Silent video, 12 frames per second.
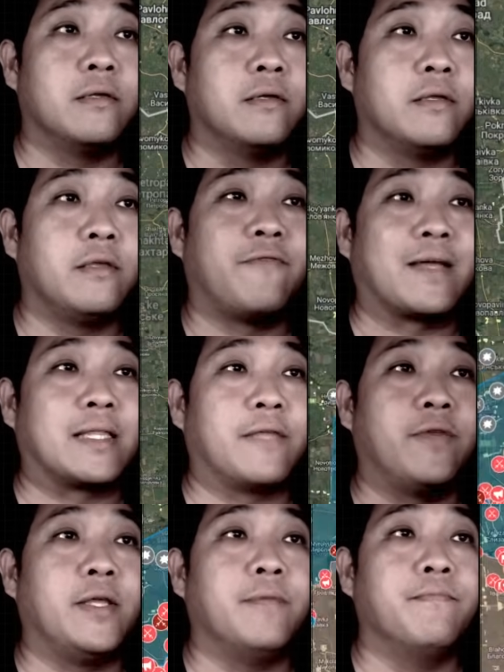
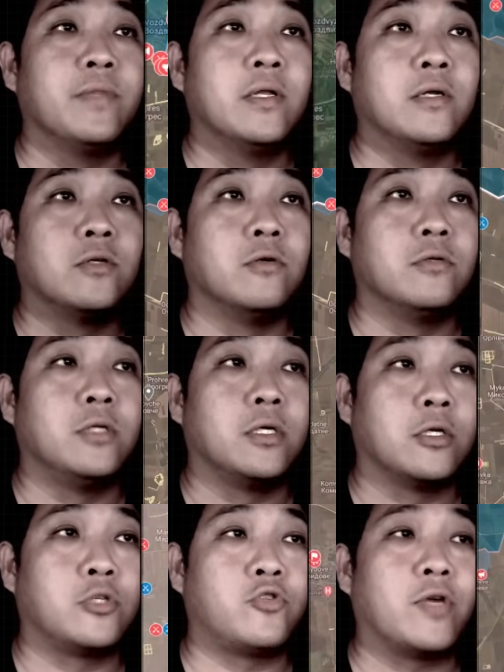effectively. So
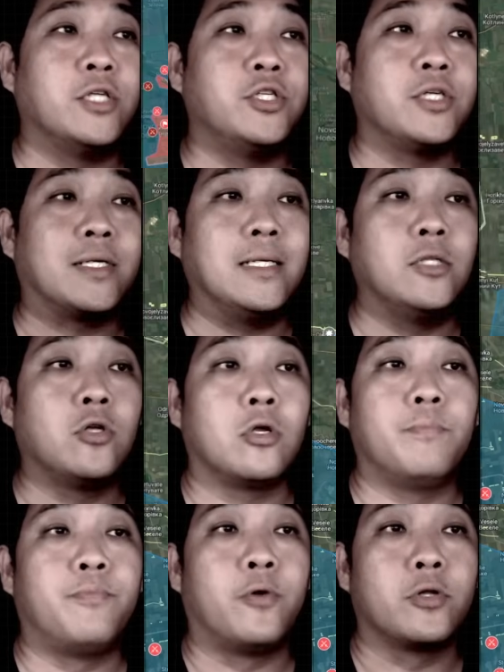the strategically not
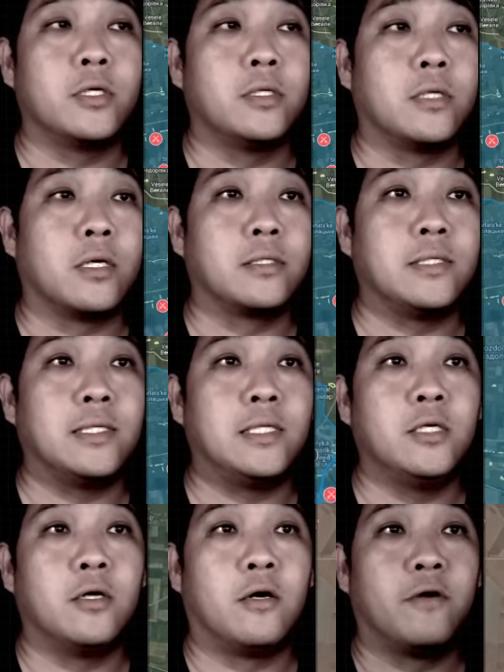important
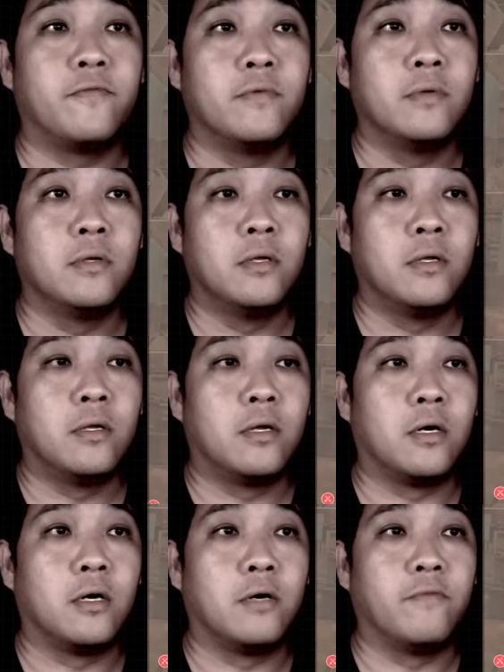city of
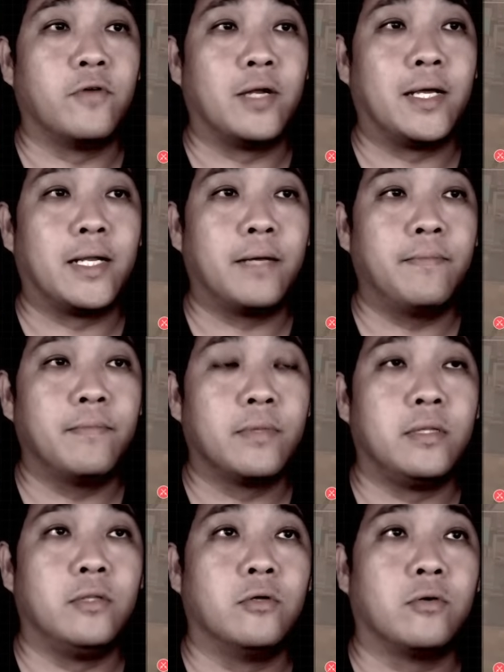Voleda.
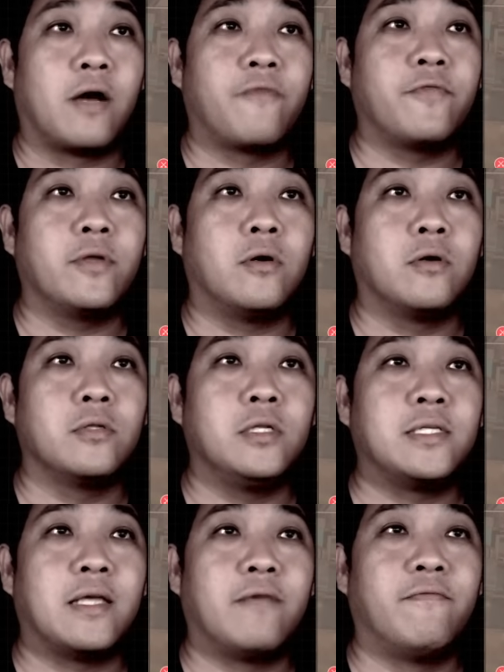No, after all
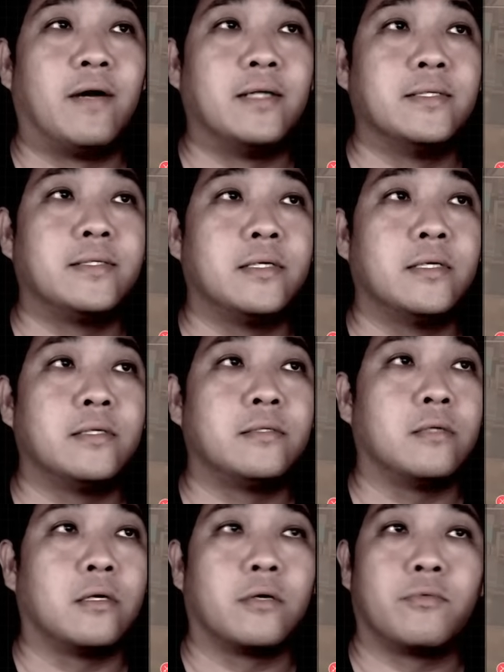these advances,
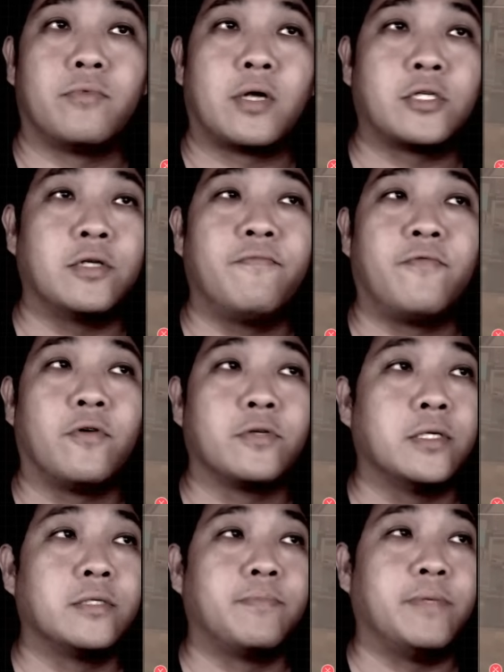Russian
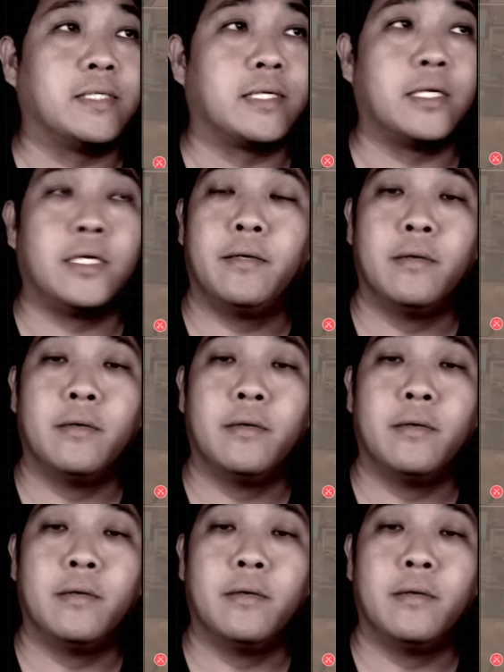forces basically